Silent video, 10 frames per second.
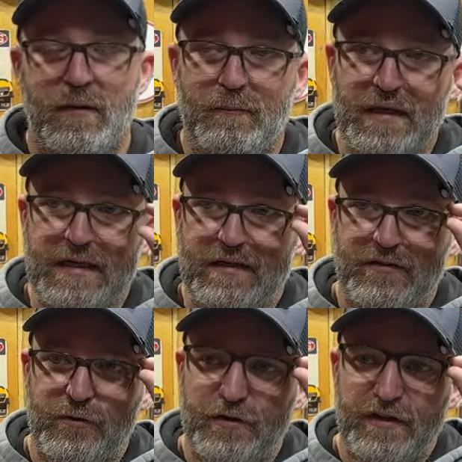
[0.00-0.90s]
me
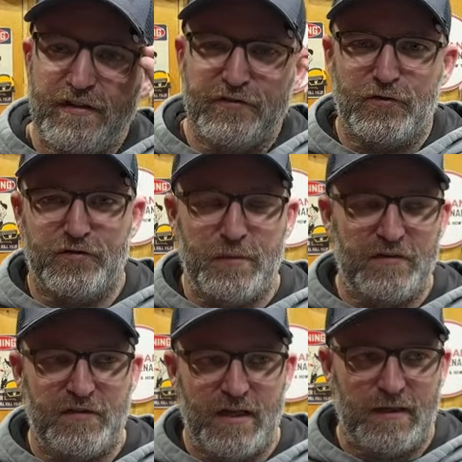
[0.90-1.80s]
doing this, or
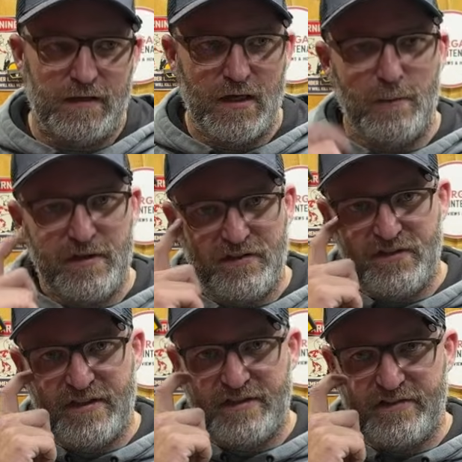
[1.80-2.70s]
especially like companies
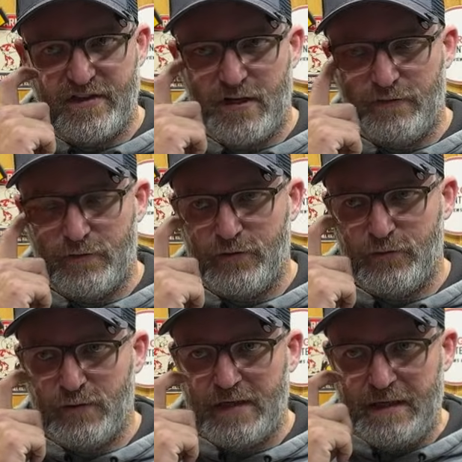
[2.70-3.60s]
sending stuff or
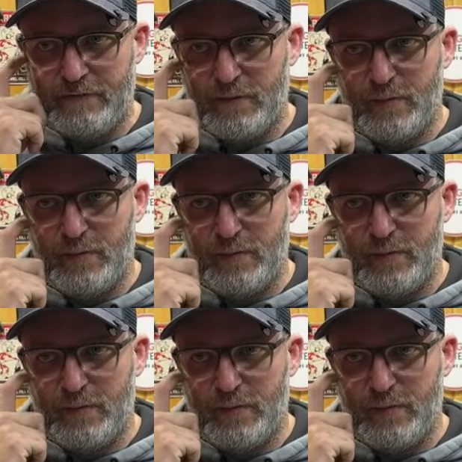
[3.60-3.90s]
doing whatever.